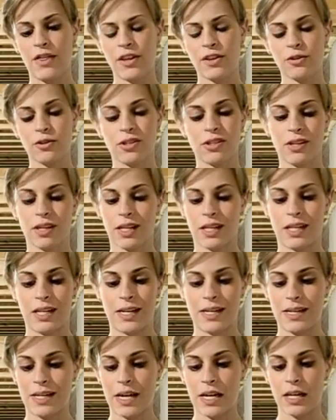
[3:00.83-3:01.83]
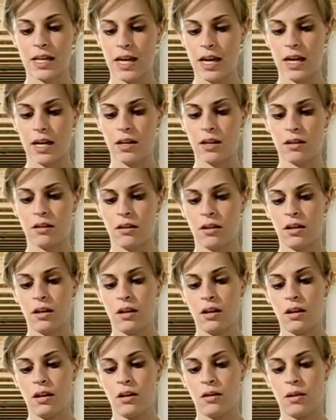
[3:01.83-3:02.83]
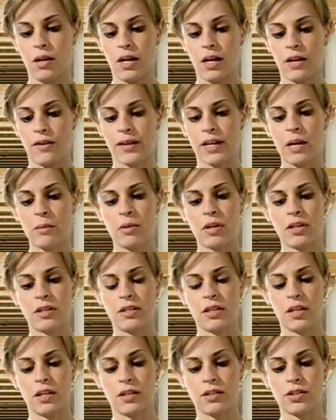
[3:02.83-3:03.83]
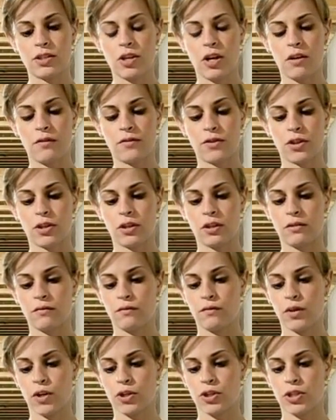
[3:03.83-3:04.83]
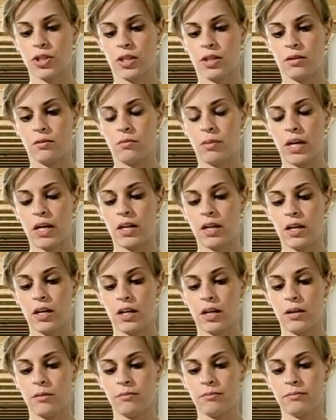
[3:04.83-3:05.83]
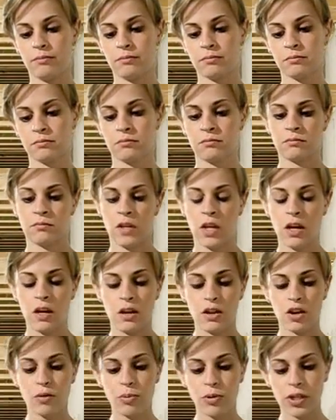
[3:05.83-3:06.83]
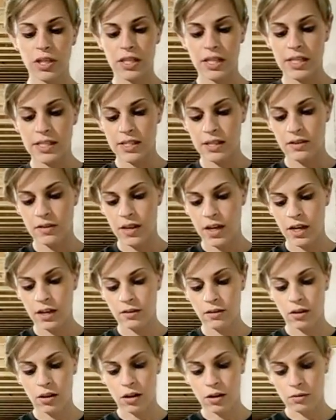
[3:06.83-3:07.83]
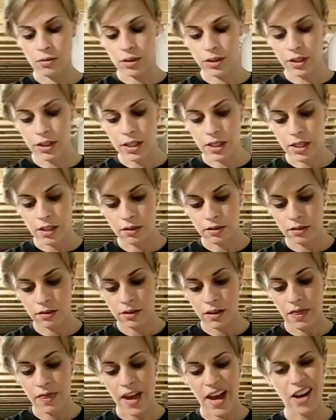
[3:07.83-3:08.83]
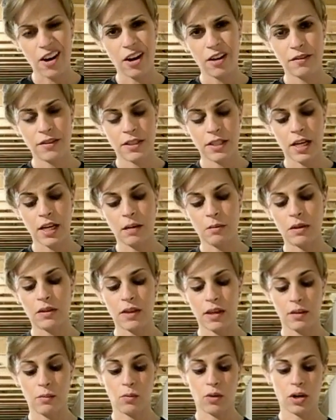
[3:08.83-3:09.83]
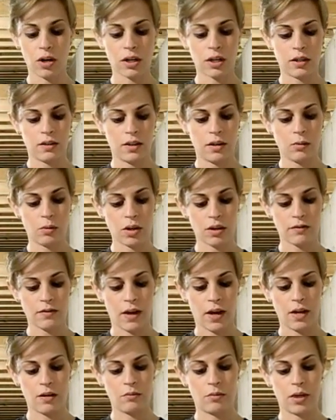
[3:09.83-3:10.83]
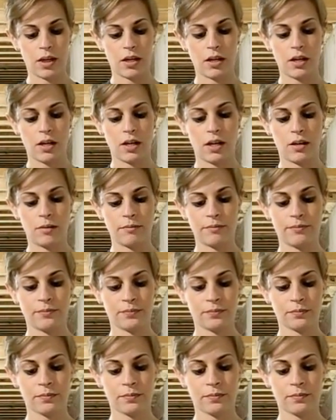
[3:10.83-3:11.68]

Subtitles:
think they're still like a 98A. They come in a softer version, but they're pretty decent. They aren't really that offset. I mean, they work and they work fine, but I don't